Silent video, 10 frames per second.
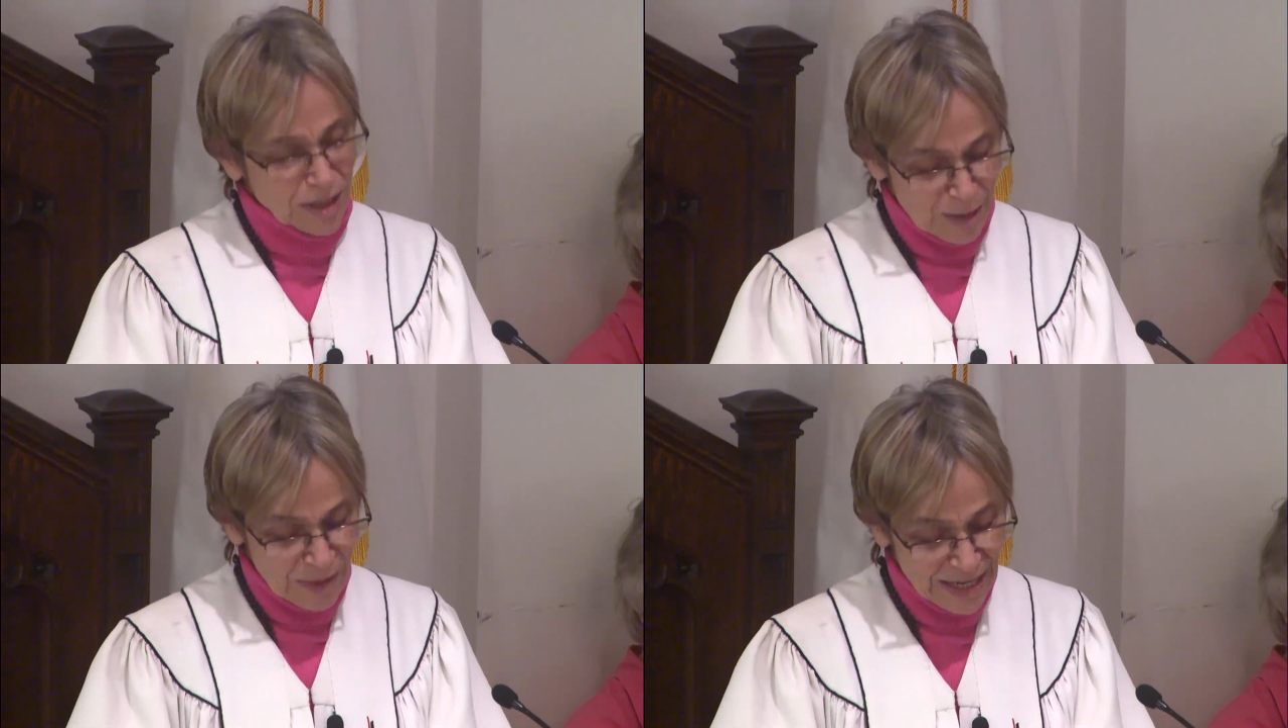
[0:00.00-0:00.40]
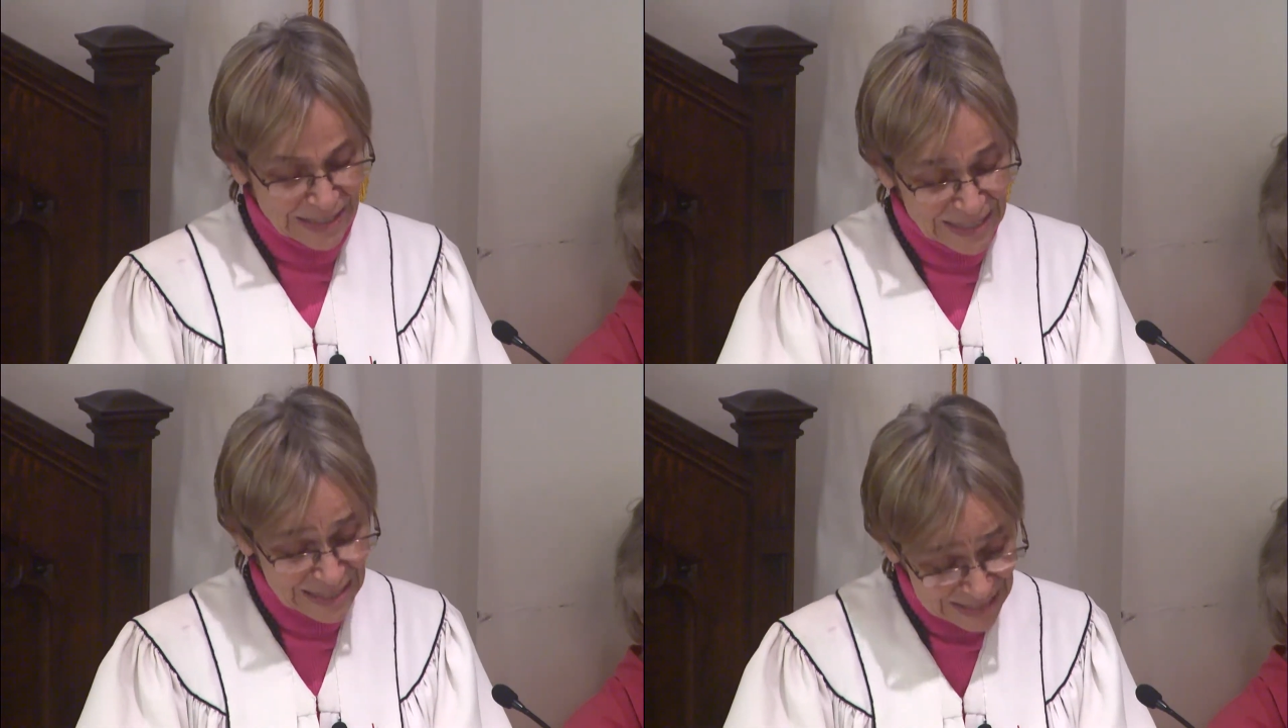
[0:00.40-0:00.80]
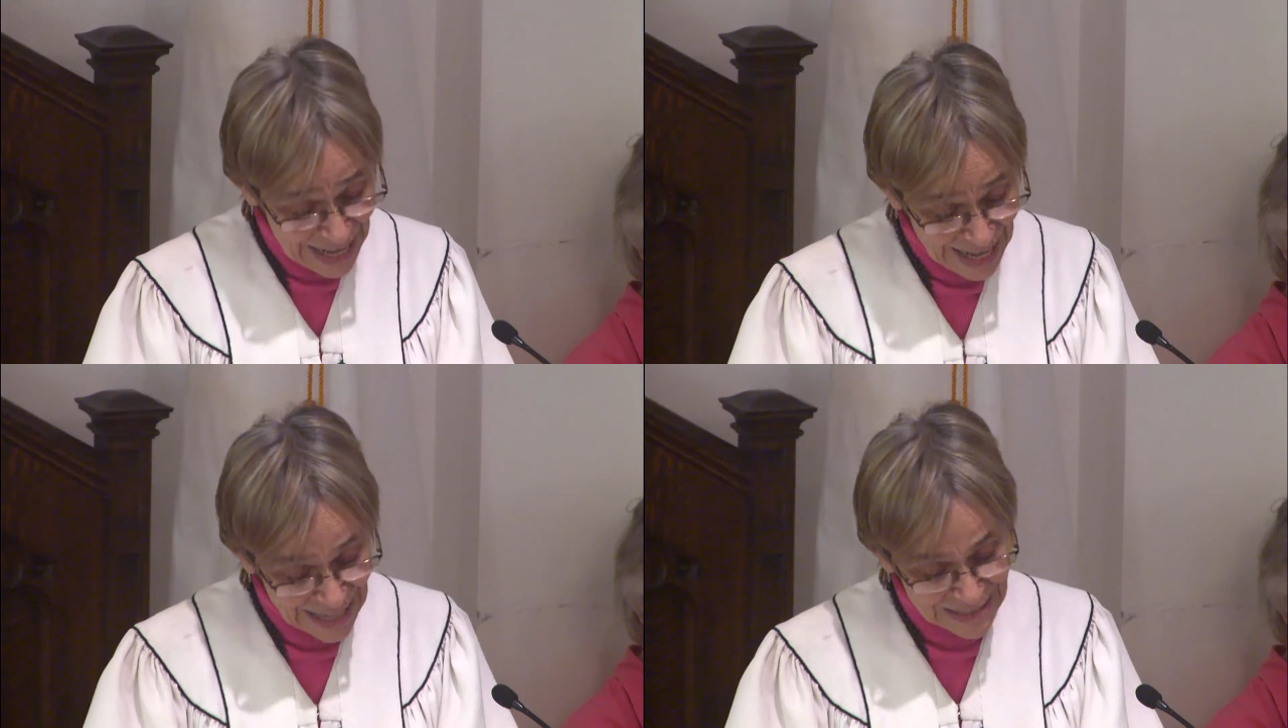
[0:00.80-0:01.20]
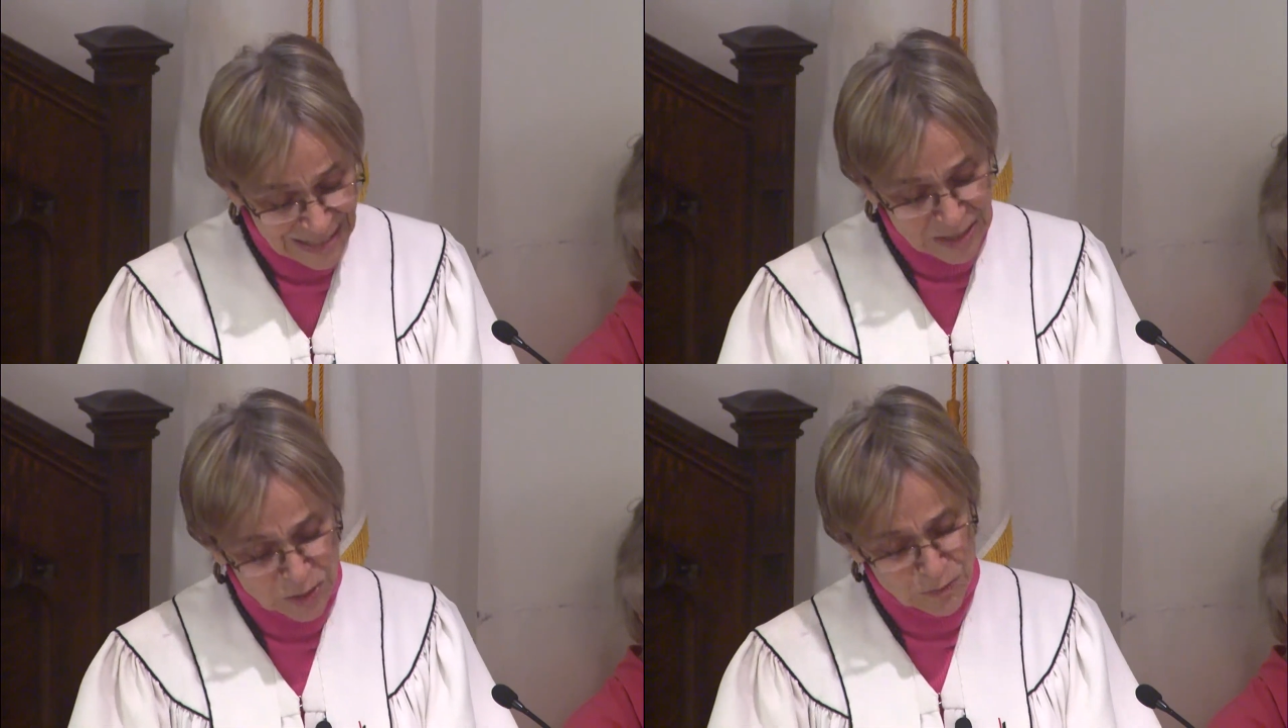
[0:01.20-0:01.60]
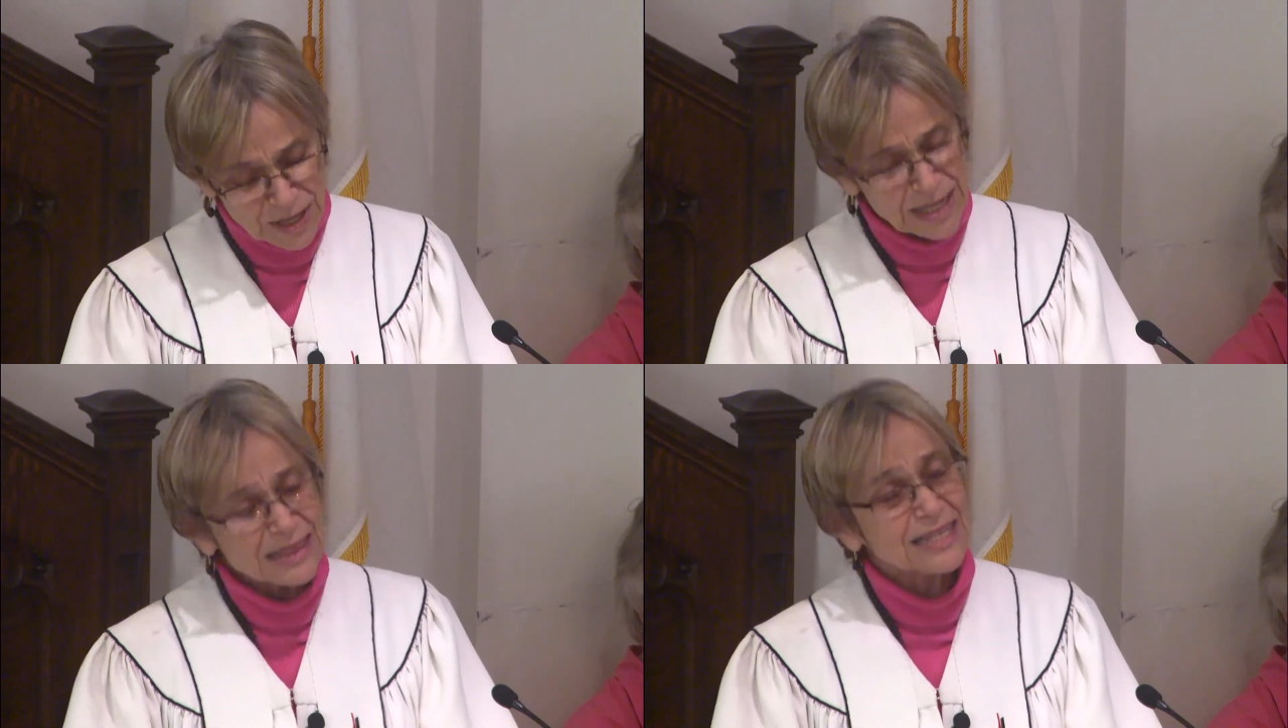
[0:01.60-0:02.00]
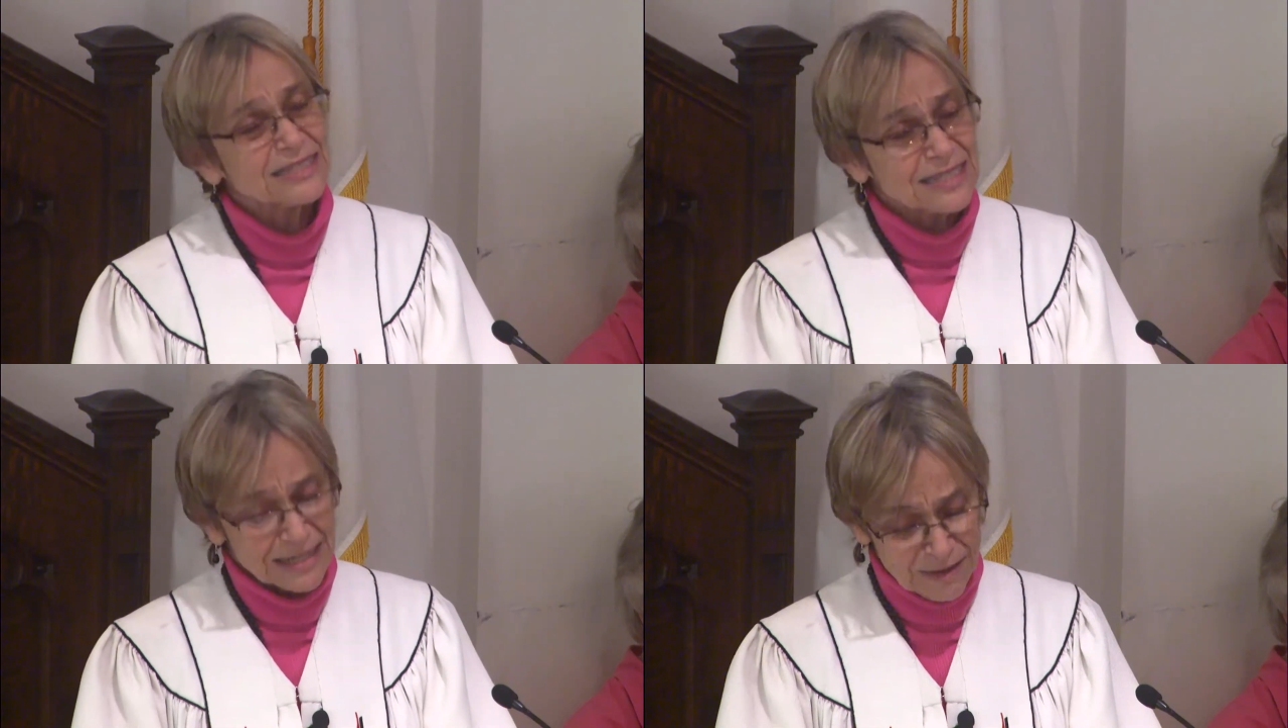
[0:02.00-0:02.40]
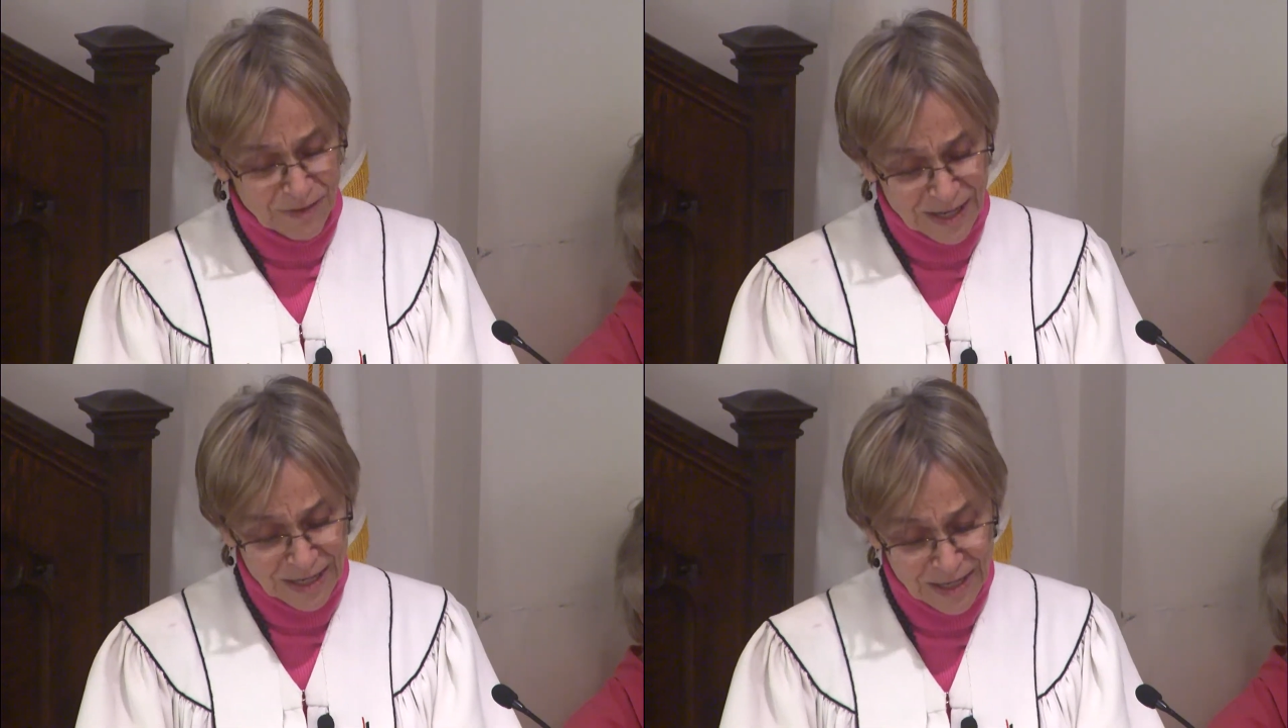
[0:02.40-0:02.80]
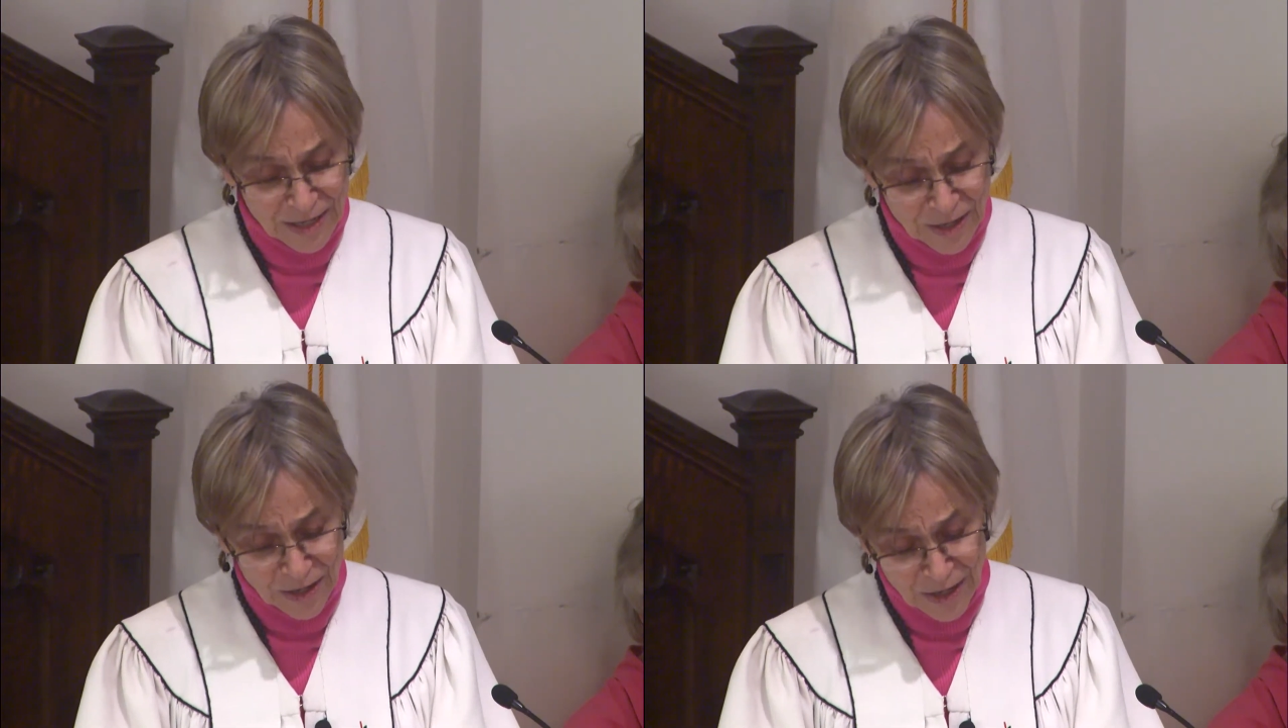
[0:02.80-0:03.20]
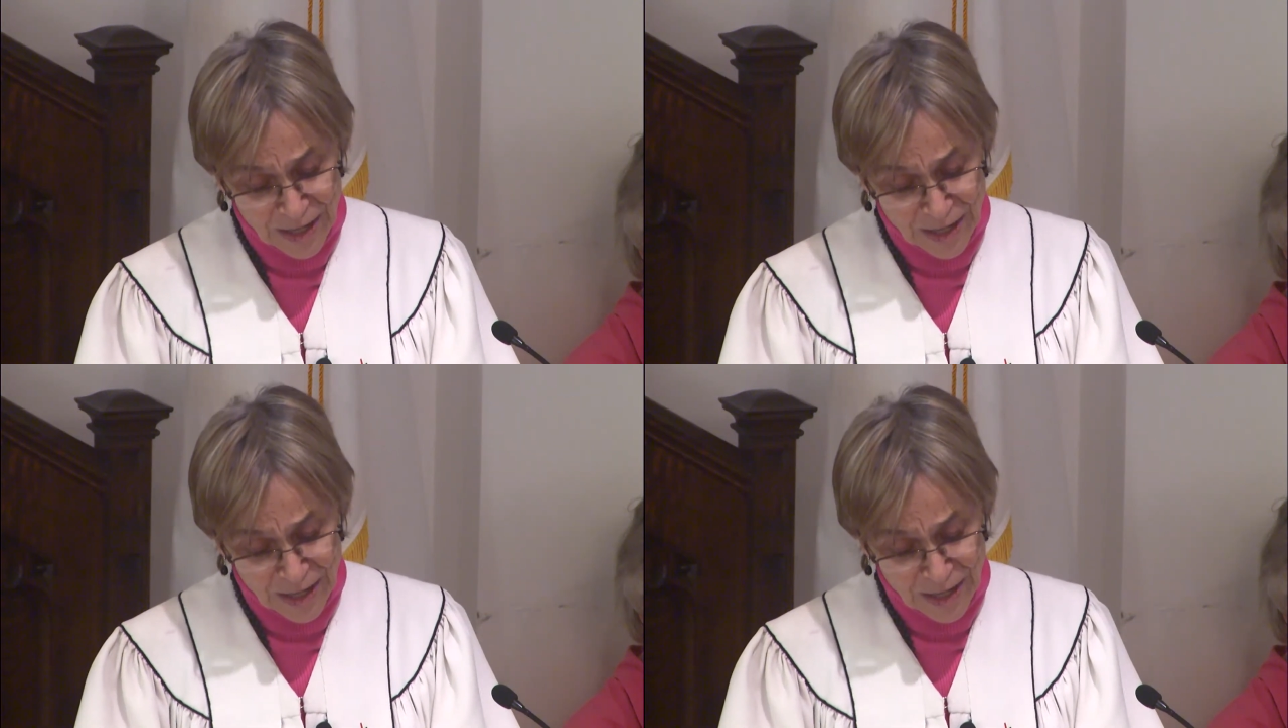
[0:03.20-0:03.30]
them his hands and his feet that's significant here.